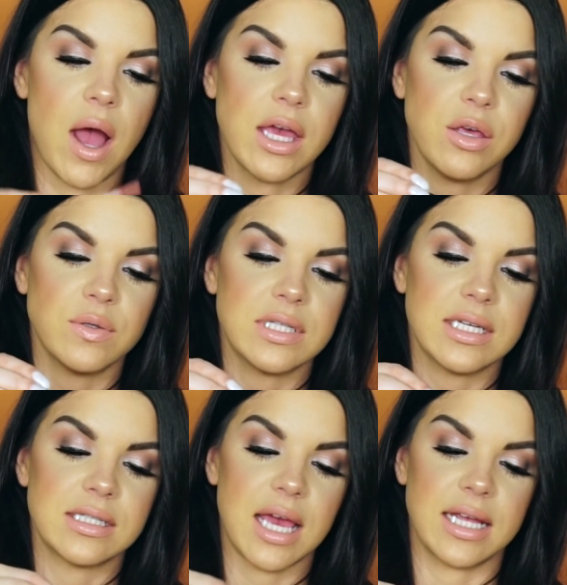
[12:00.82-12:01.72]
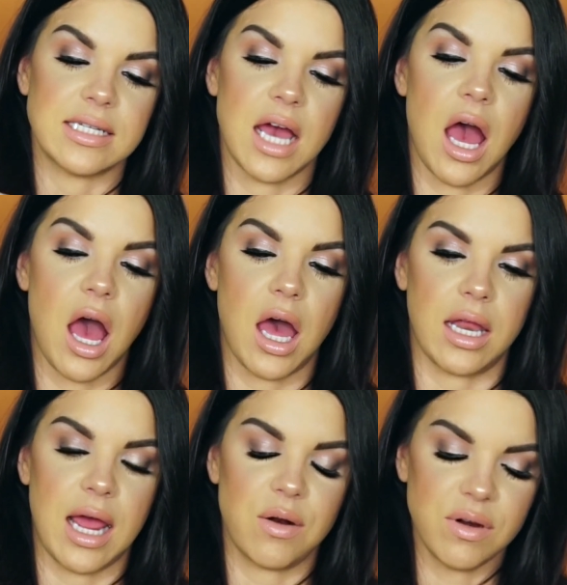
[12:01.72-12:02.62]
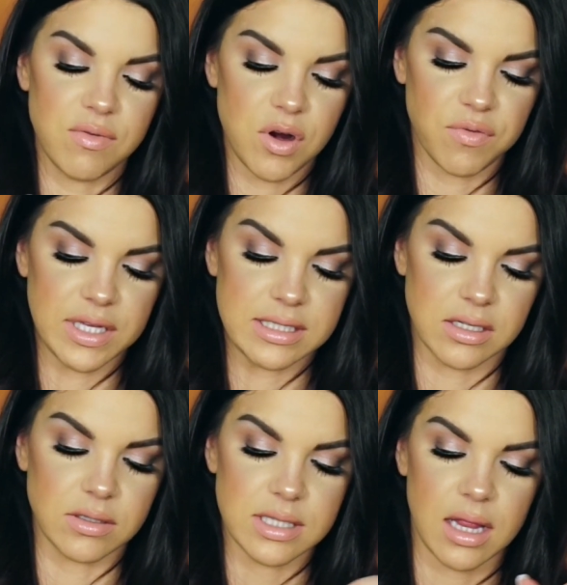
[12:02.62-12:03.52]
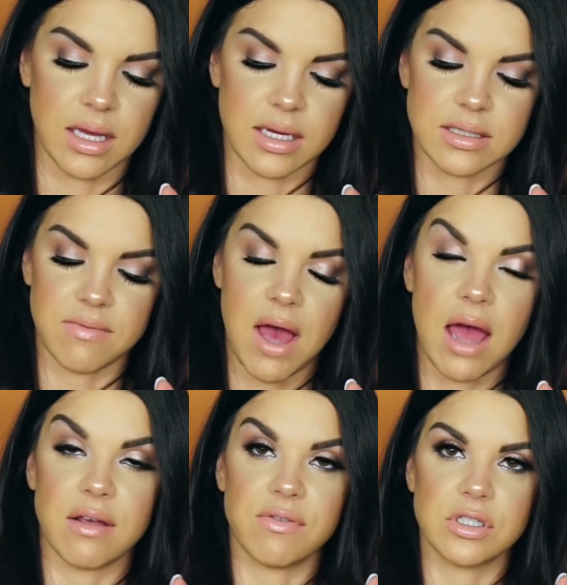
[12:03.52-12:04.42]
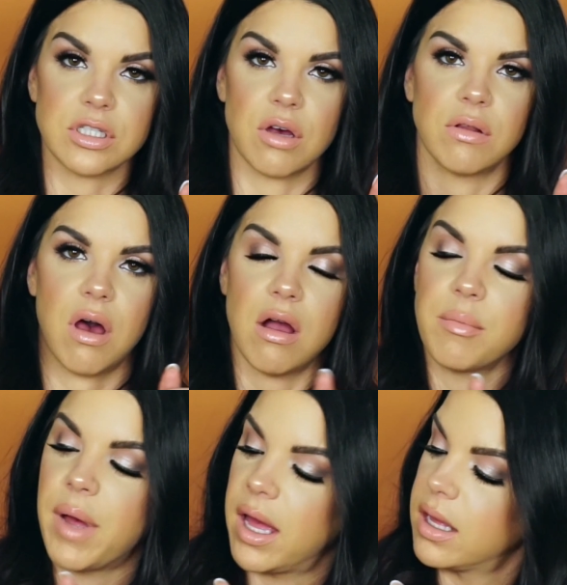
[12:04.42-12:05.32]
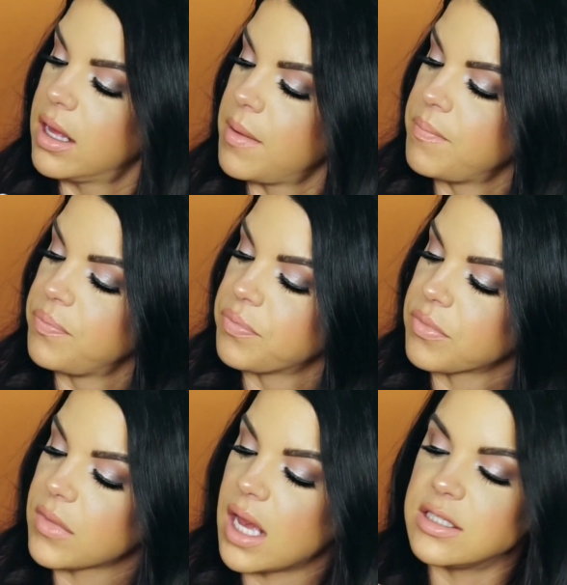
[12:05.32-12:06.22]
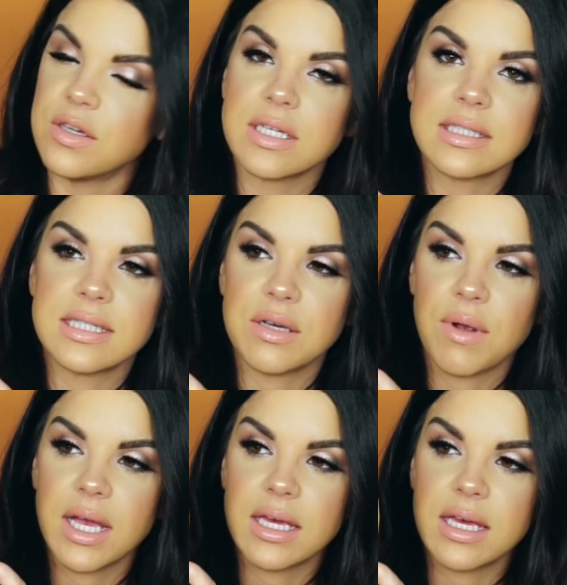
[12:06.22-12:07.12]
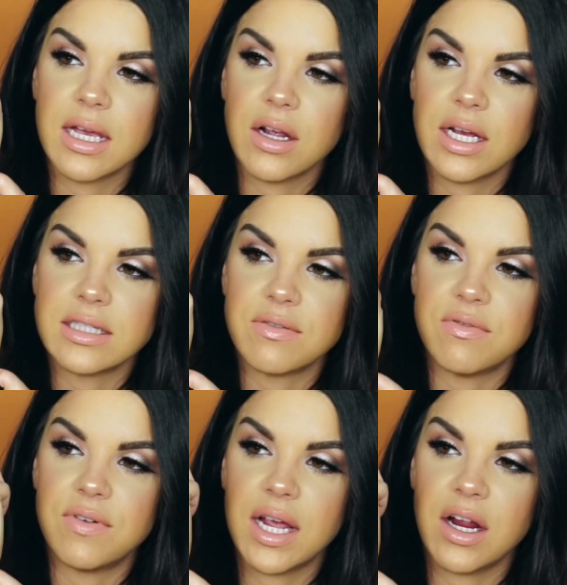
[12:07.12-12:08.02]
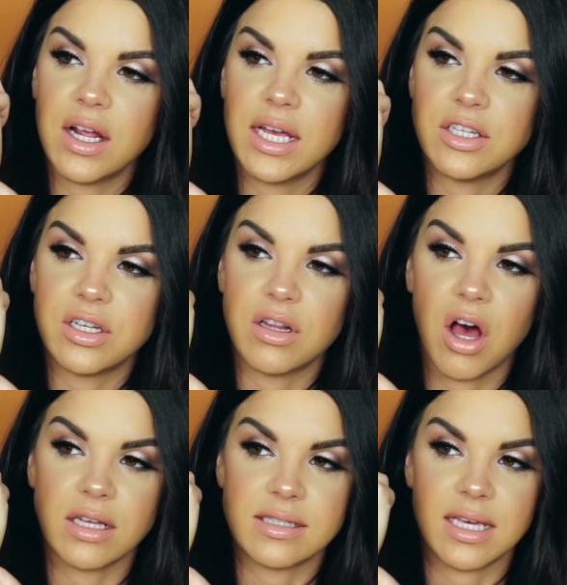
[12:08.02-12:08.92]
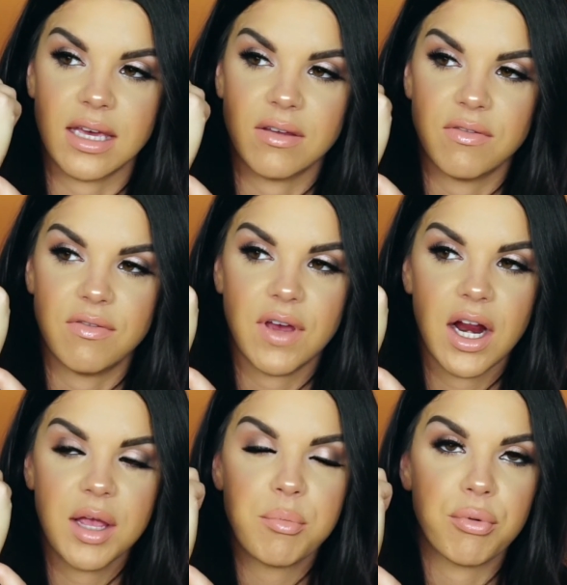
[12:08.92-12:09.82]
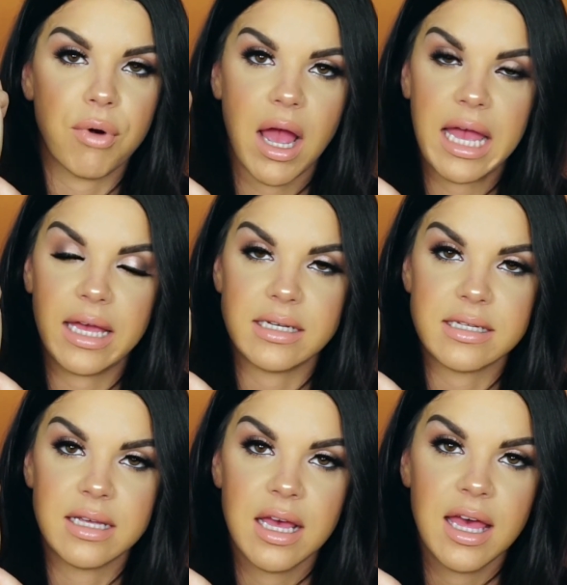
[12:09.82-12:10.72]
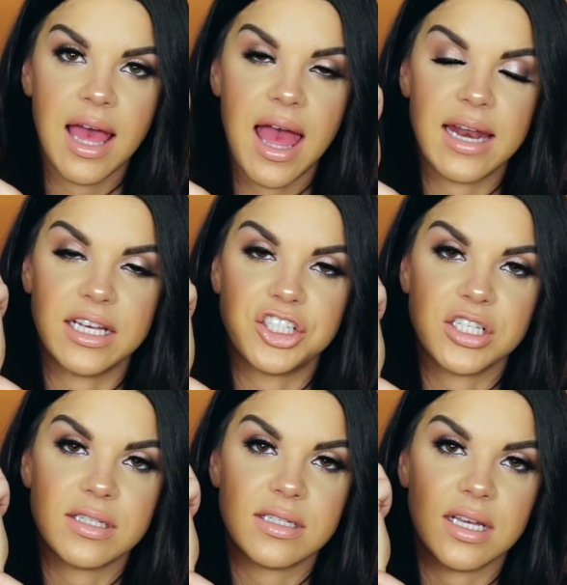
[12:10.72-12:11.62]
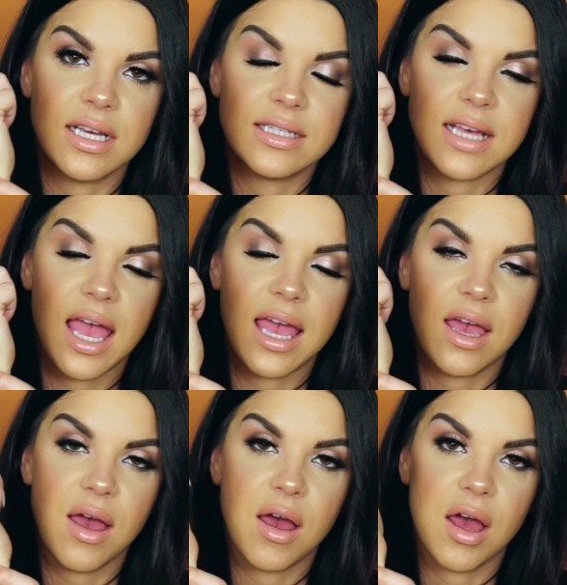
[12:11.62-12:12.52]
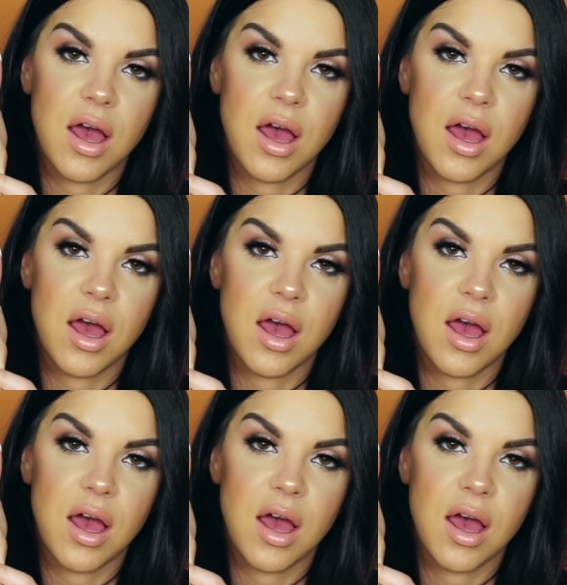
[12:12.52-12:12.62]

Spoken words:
I use this a ton. I don't even know if they still sell it because I've had it for so long, but as you can see right here, it's very glossy, very bright, and it just is a